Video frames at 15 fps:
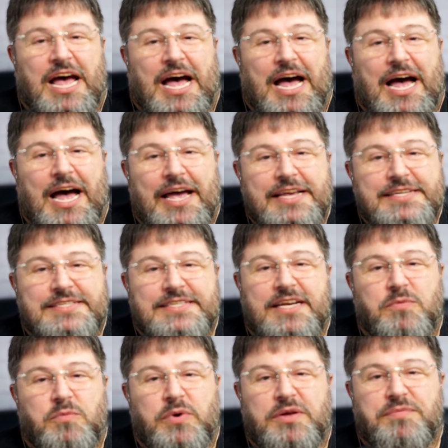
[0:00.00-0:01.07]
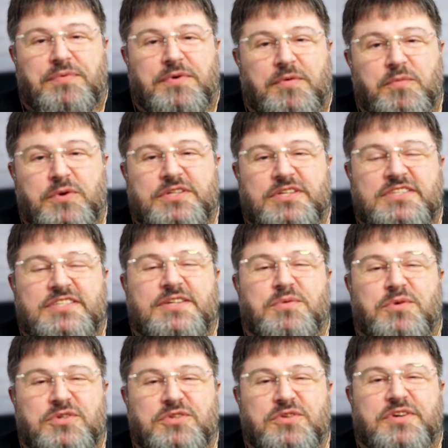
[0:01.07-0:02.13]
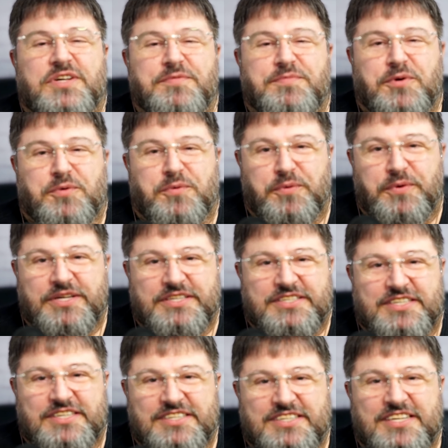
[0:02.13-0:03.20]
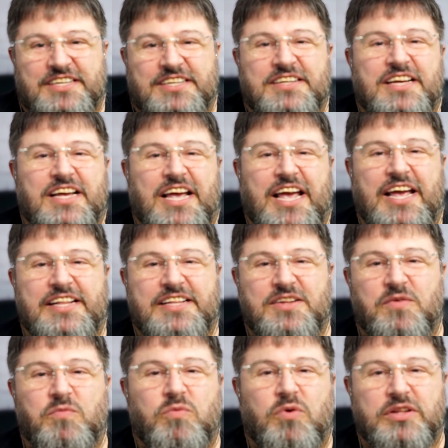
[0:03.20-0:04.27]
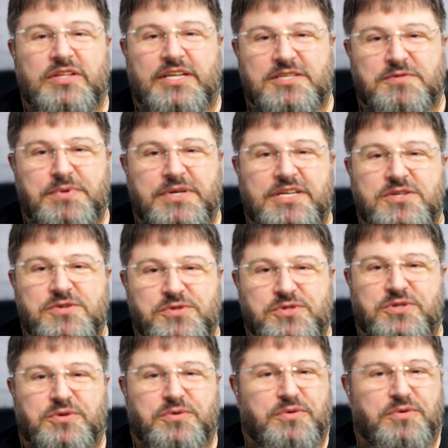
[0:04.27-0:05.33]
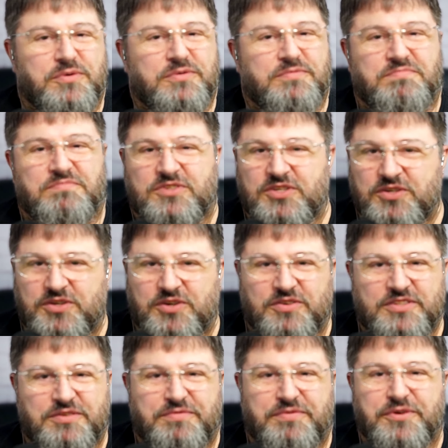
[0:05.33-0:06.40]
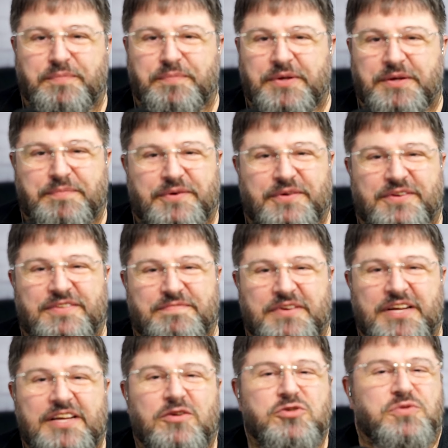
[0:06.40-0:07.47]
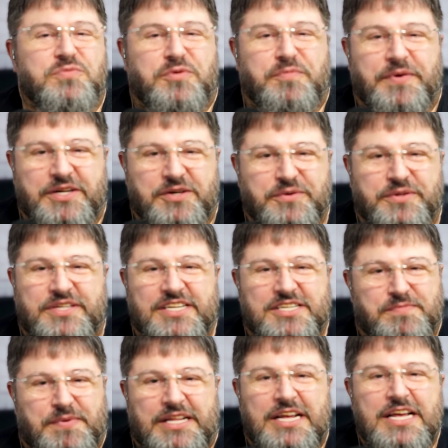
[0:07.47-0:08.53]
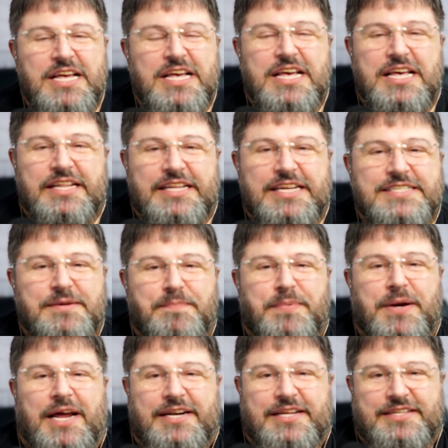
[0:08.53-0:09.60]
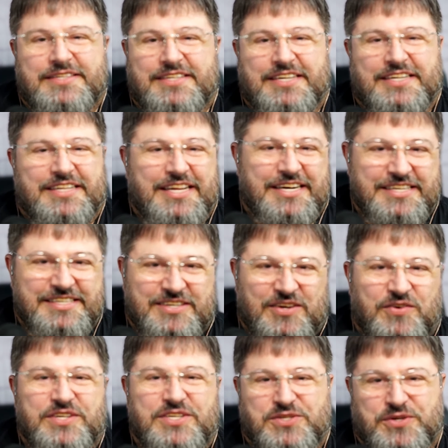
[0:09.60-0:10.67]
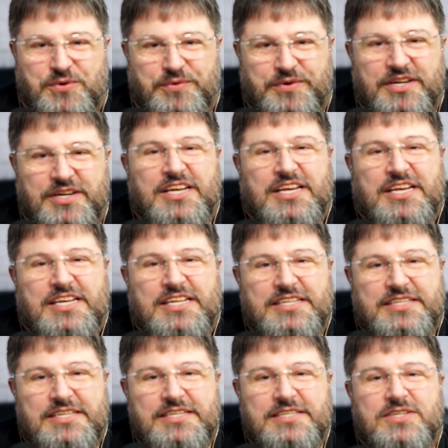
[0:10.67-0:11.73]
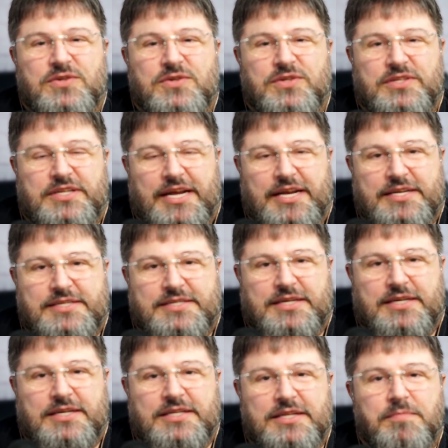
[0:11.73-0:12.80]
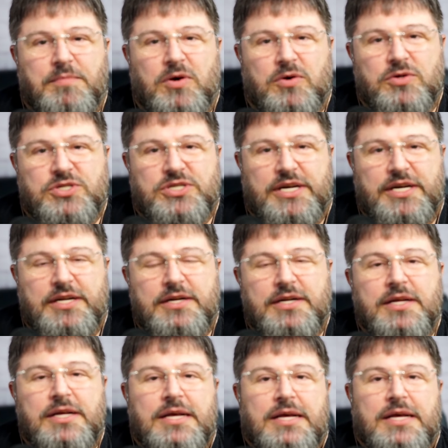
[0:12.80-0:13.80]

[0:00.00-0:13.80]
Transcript: I stay away from what is the world of cryptocurrencies and what has been used to you know the fraud people also for many good things but that's a planet that, that is on its own in this context uh, the blockchain